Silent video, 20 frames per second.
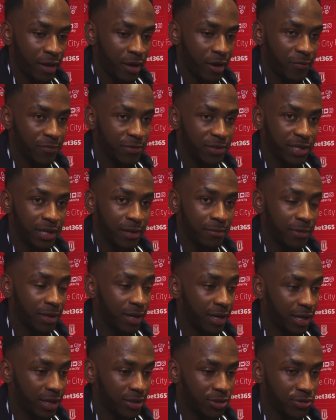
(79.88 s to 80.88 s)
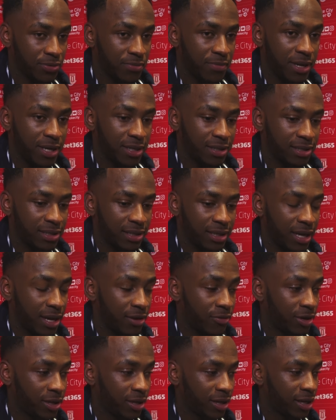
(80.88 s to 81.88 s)
obviously, I'm gonna get some minutes
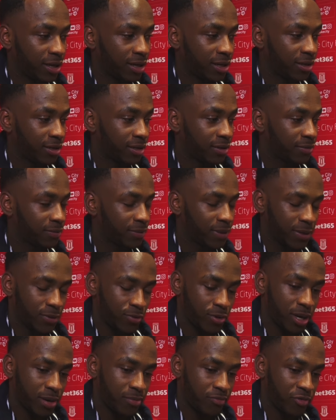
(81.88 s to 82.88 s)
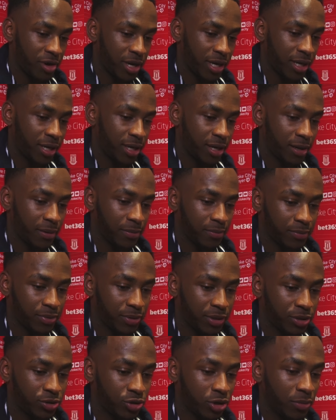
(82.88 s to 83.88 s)
there and then, and when I'm ready, I'm
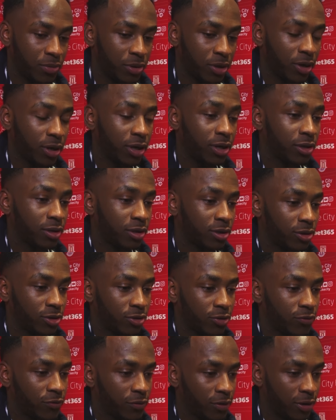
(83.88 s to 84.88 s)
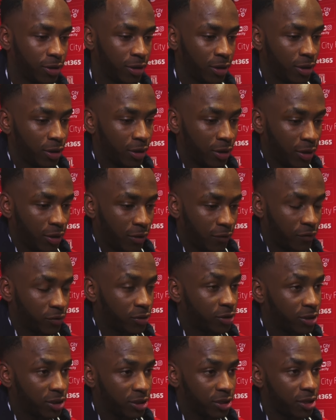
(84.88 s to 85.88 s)
pretty sure I'll be knocking on the door for the
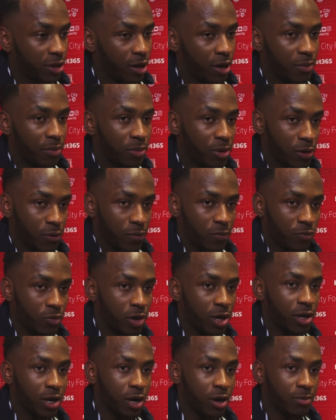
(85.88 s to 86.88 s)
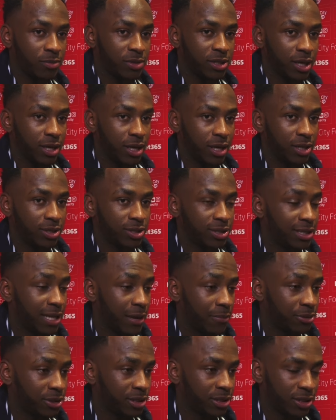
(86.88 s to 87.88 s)
for the start. But right now, I'm taking it
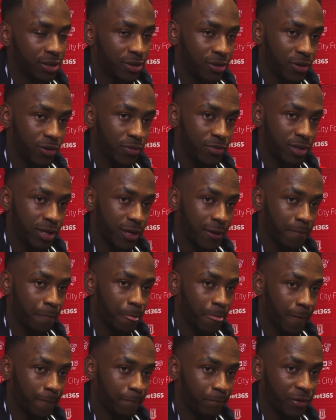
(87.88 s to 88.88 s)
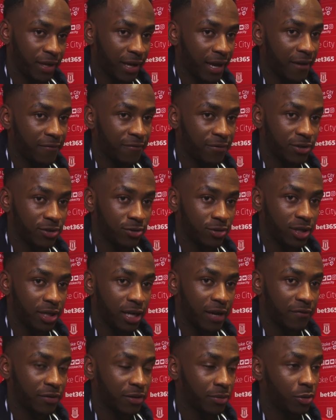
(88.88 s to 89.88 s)
steps as it comes, and the gaffer's
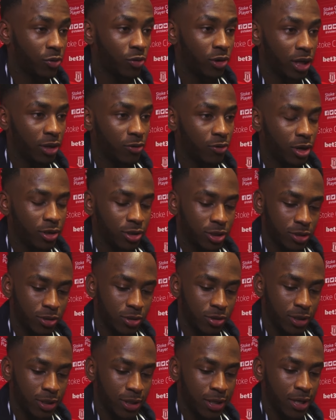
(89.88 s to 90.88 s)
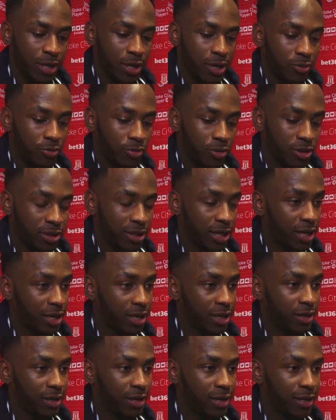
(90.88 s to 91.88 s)
looking after me really well, so we
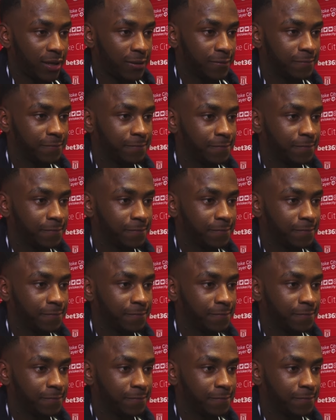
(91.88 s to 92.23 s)
take it like that.